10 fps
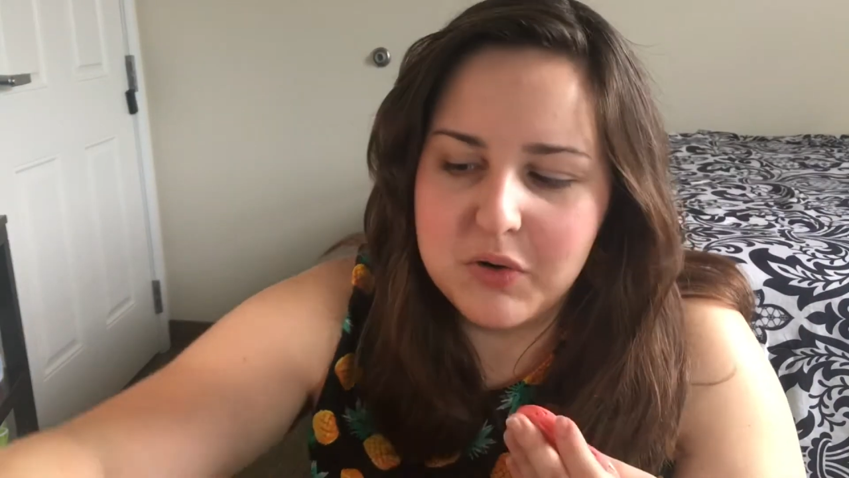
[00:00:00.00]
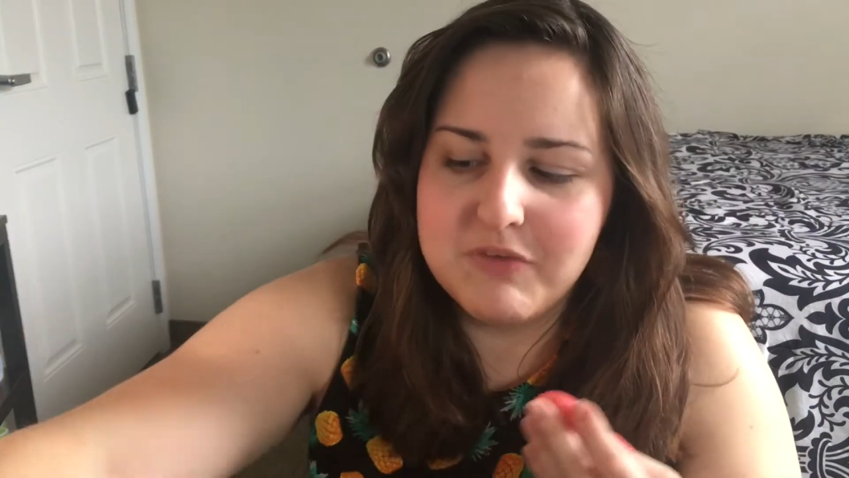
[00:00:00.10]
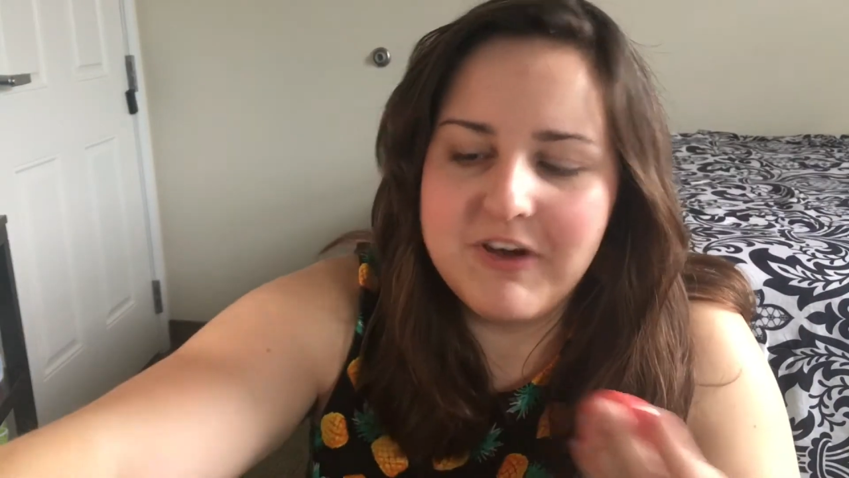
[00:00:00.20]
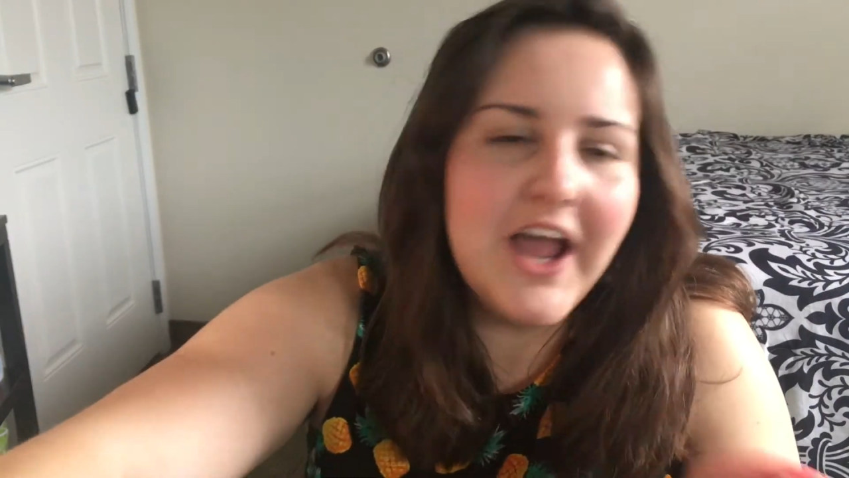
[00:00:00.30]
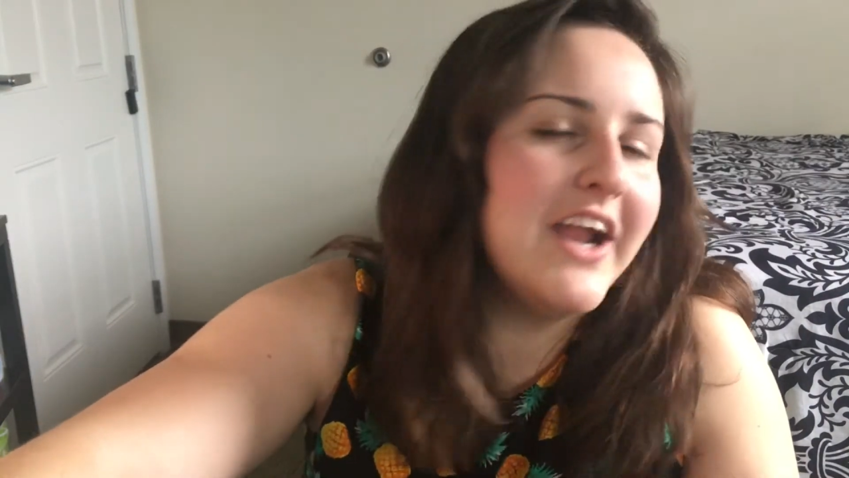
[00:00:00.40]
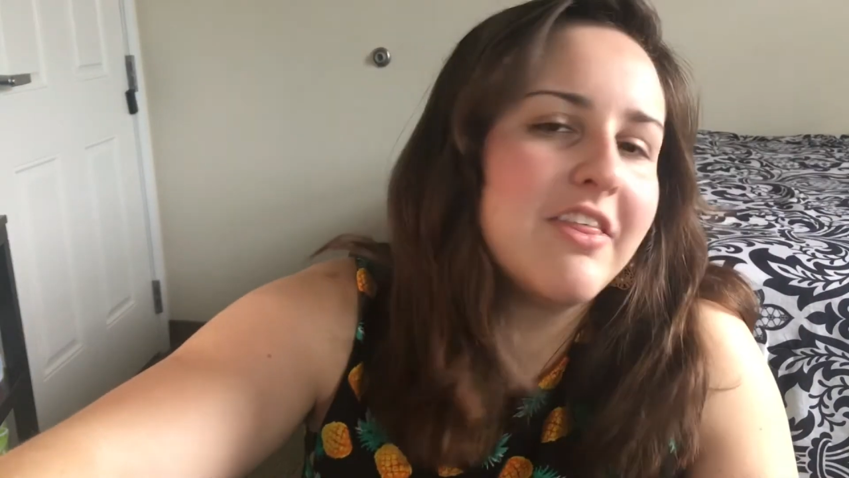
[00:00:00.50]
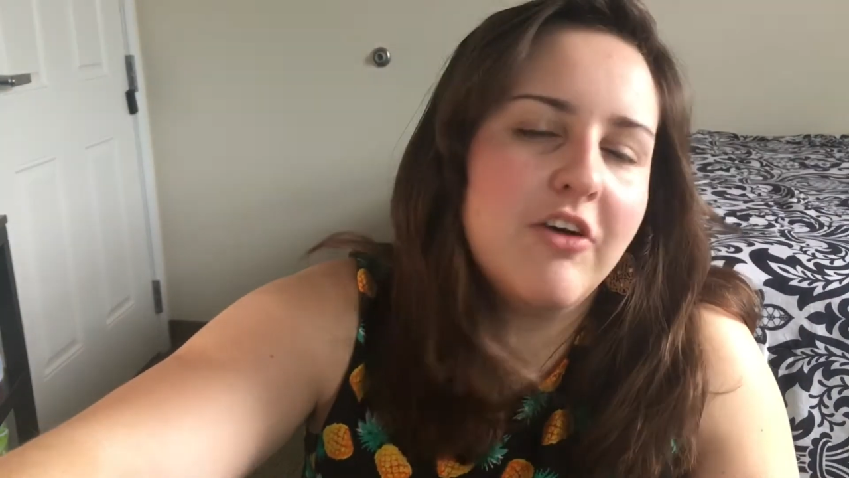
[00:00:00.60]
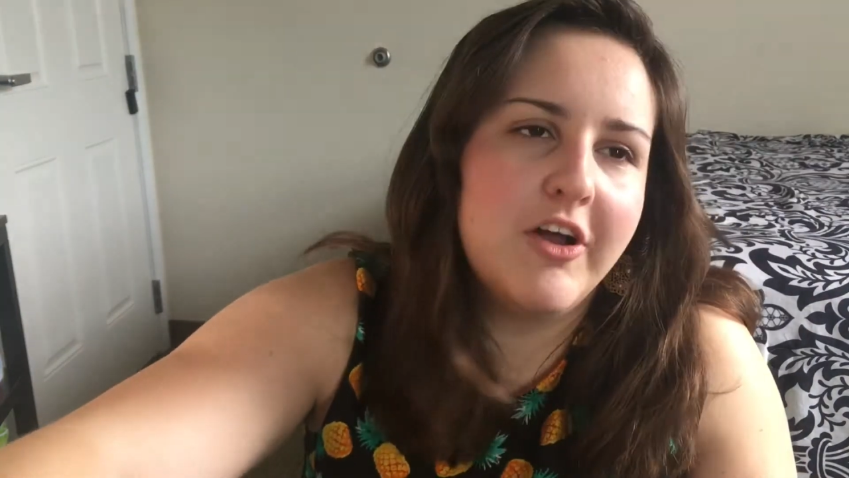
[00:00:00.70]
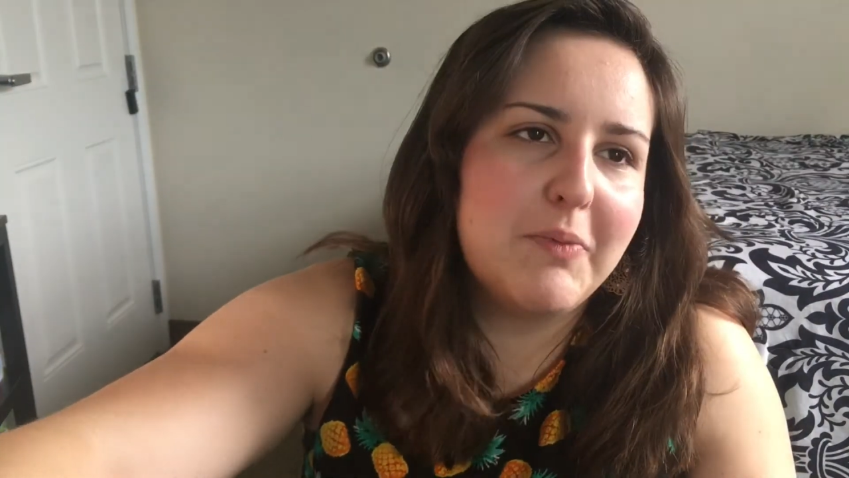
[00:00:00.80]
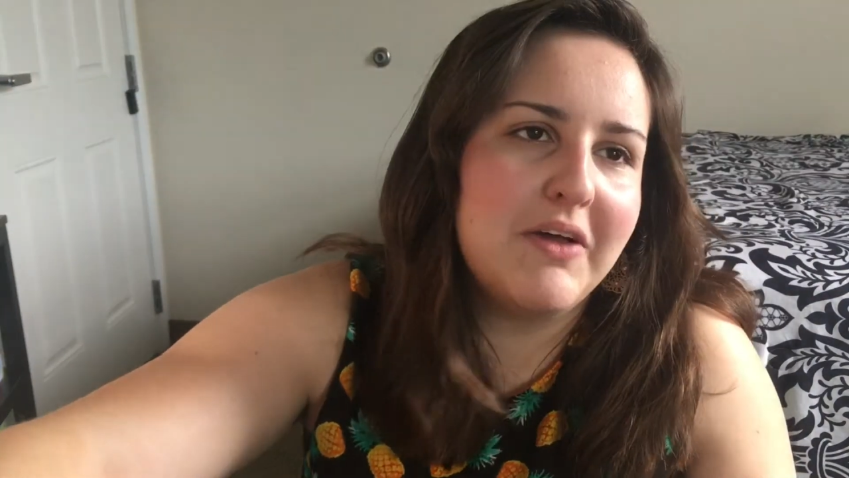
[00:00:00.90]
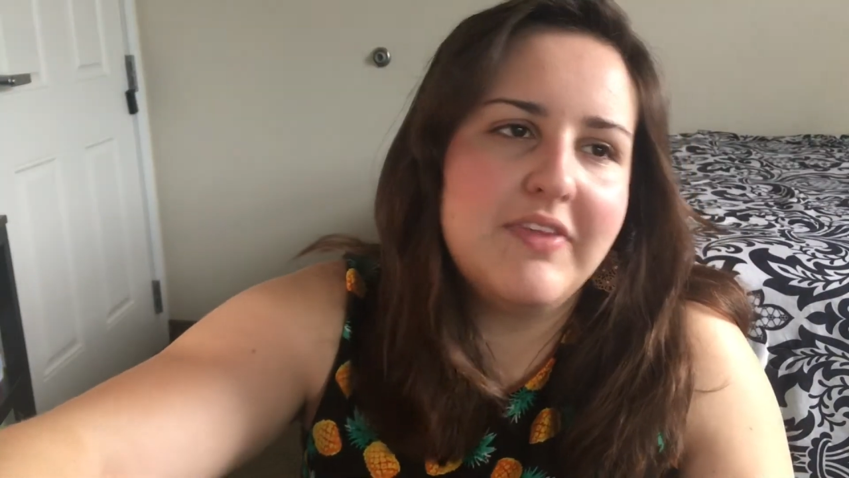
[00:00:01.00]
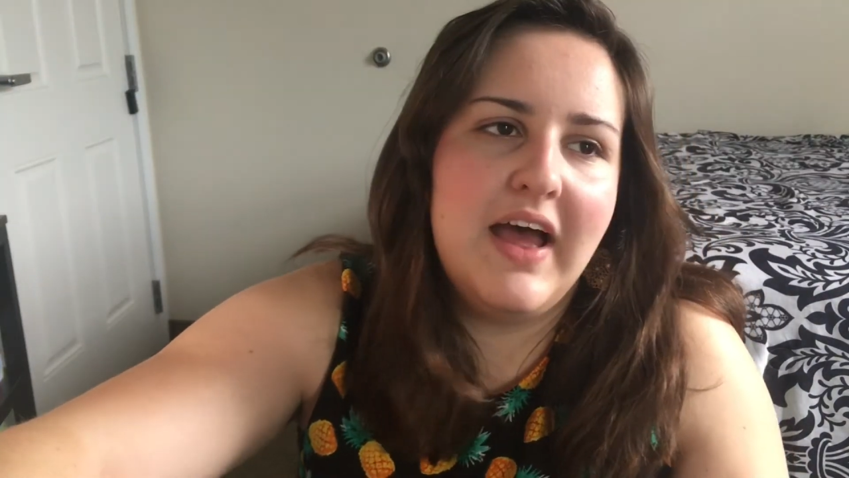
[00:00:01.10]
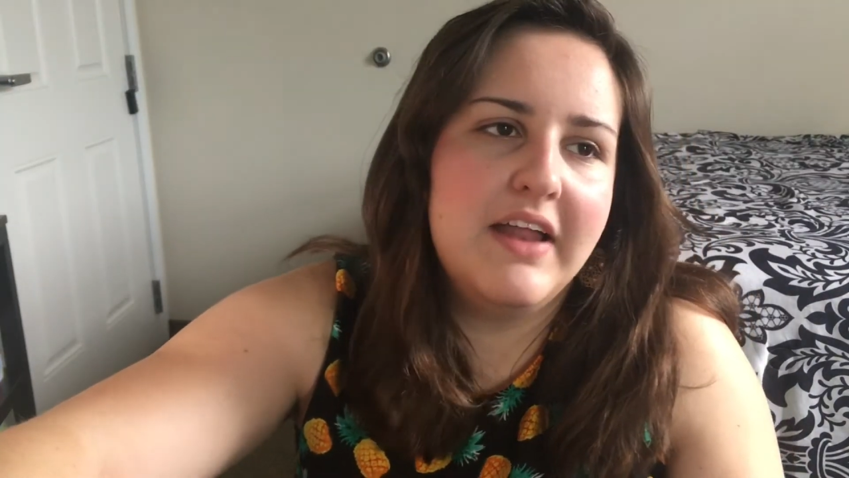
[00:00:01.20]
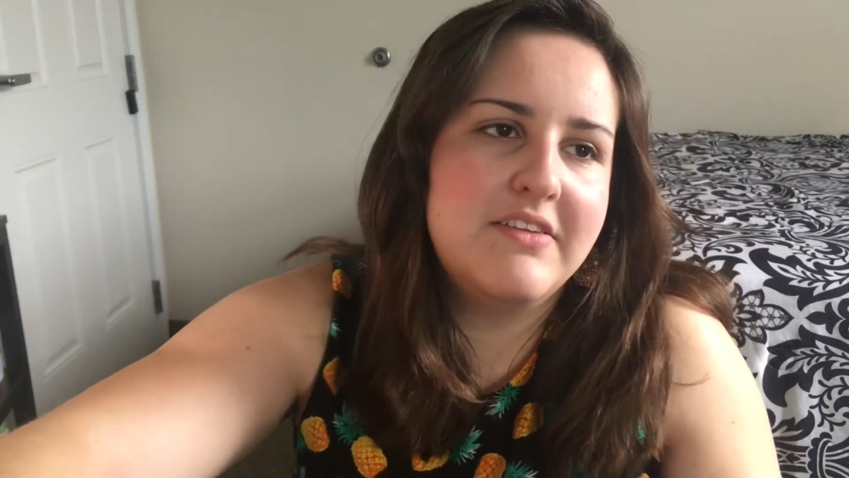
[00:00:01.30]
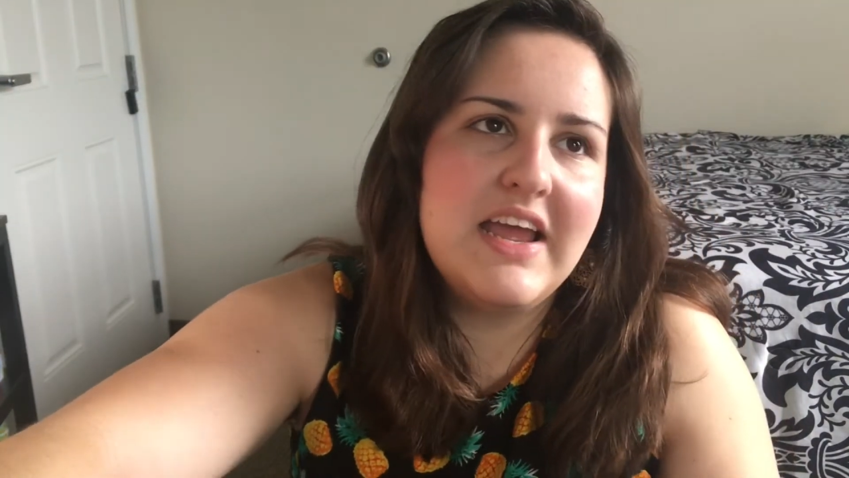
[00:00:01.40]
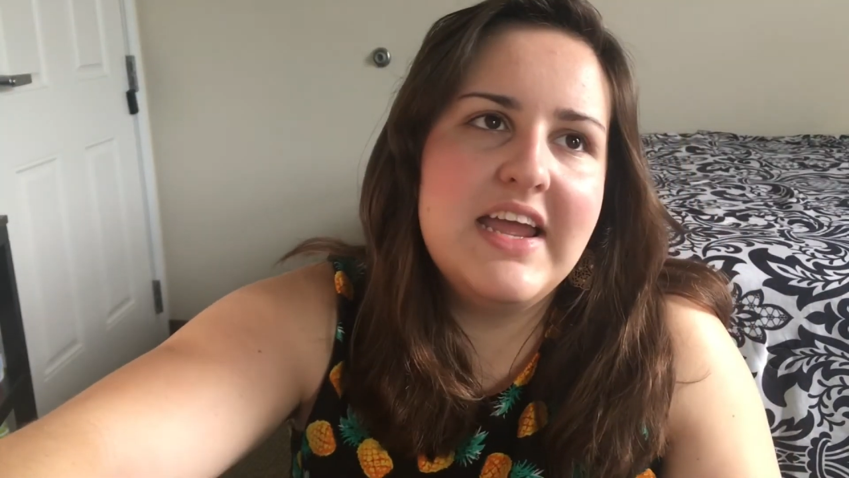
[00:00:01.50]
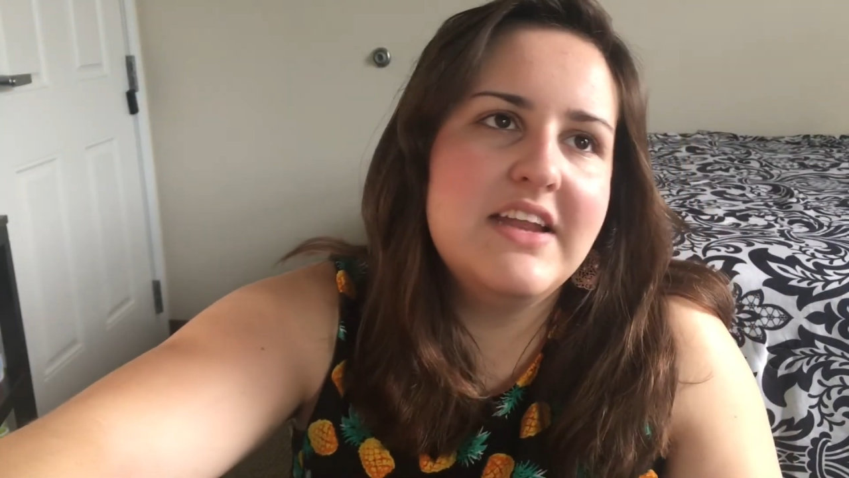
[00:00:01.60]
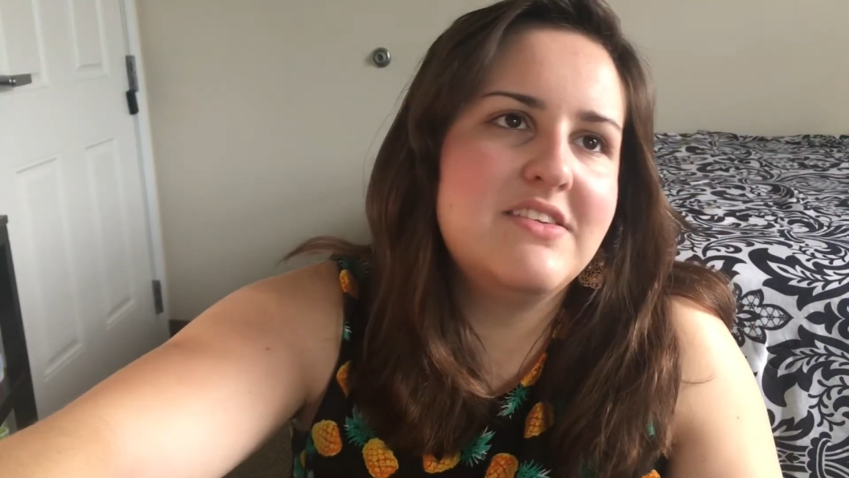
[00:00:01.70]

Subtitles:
if I had thought about that day in,